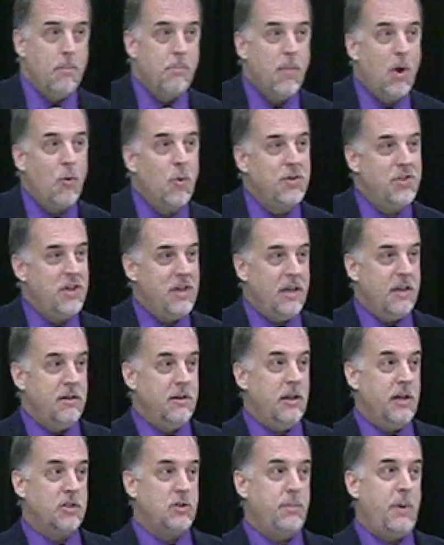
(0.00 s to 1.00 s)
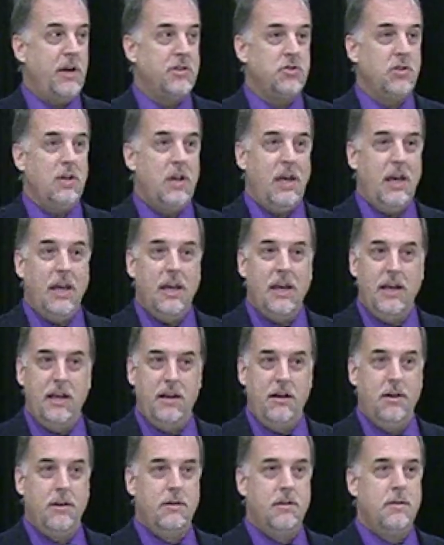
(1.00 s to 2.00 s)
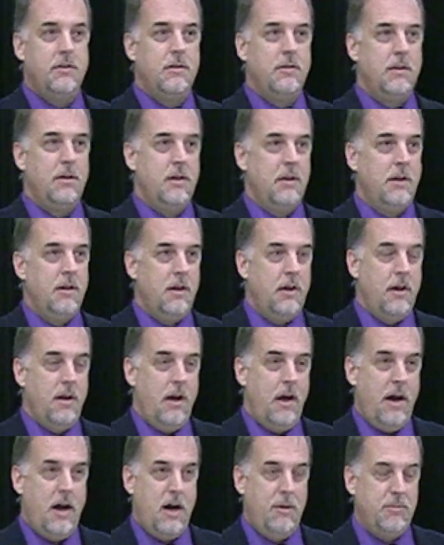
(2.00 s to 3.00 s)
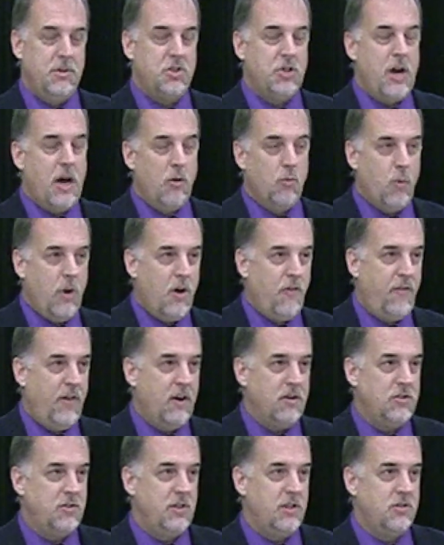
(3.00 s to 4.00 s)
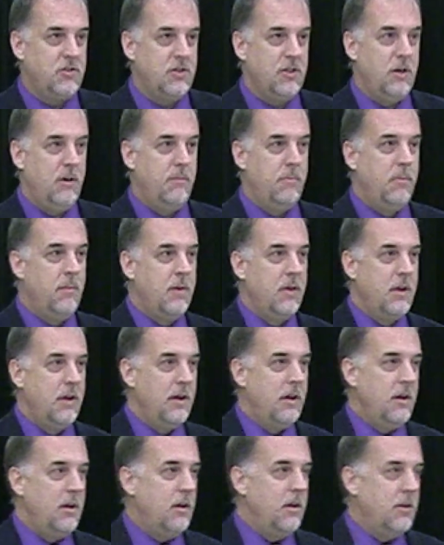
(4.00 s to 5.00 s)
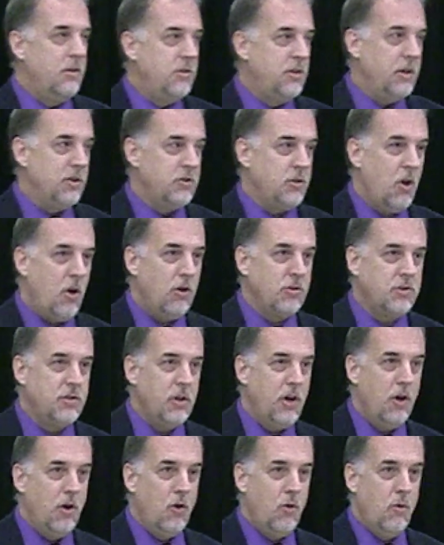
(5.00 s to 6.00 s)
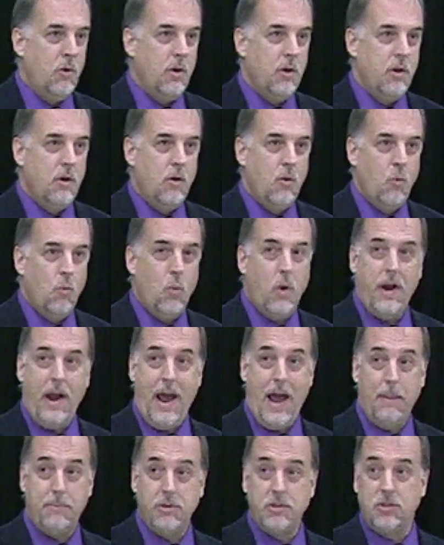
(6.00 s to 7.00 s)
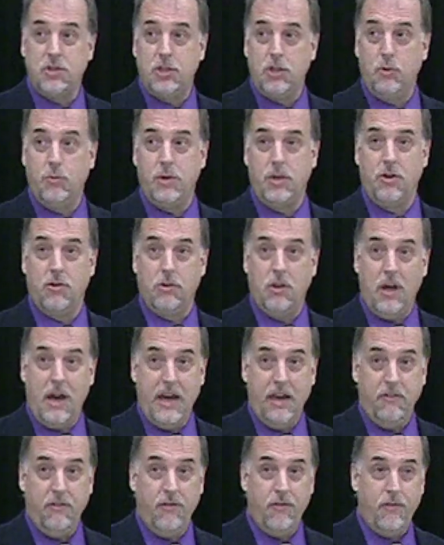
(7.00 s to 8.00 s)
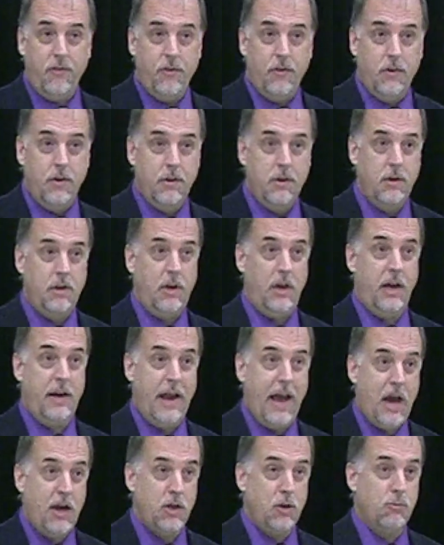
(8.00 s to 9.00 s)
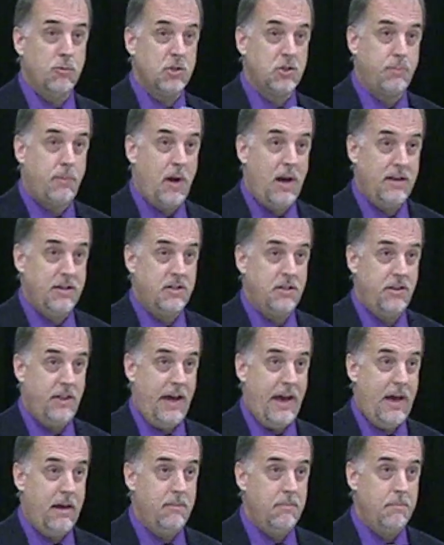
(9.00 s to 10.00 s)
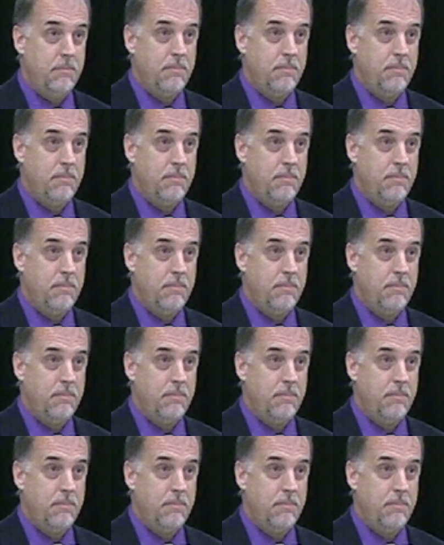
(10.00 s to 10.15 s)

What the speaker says: But within, especially in the child welfare system, there's also what happens to you in your life and how you respond to that.